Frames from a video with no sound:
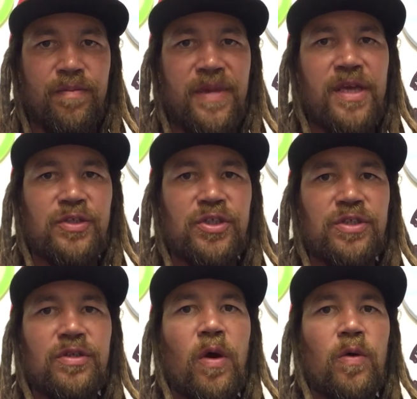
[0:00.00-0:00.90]
It
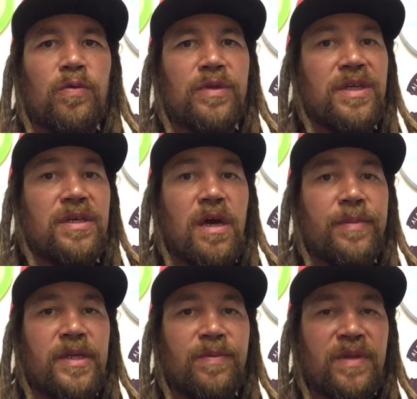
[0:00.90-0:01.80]
should only come
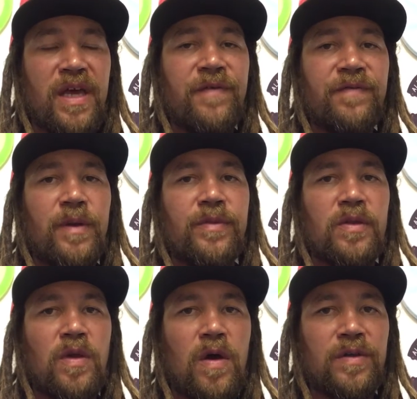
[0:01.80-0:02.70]
into play from the
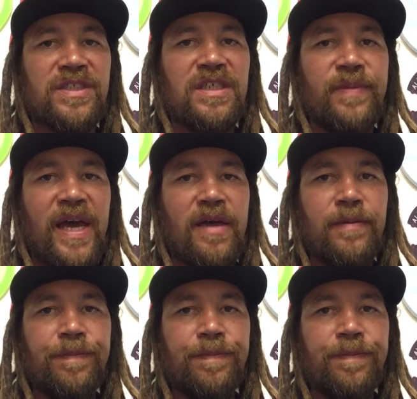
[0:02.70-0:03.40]
long tee pad.